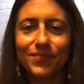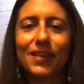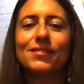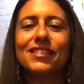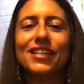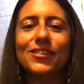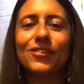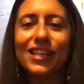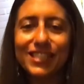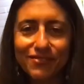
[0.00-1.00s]
I'm sending you
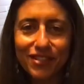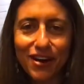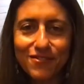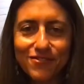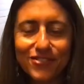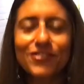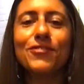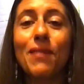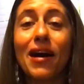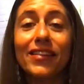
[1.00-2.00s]
lots of love
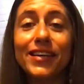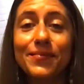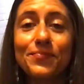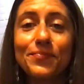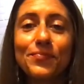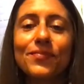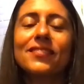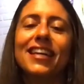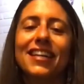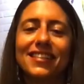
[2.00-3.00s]
from Bali,
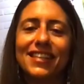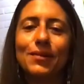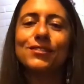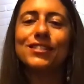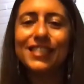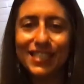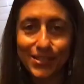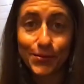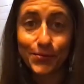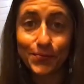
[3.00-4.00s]
and I will see
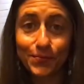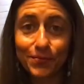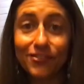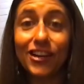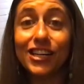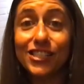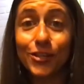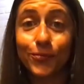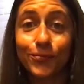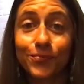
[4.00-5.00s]
you very
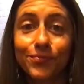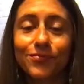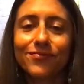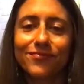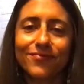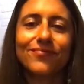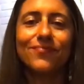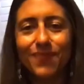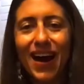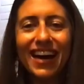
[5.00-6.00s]
soon.
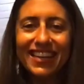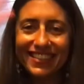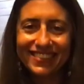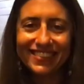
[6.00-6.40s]
Bye.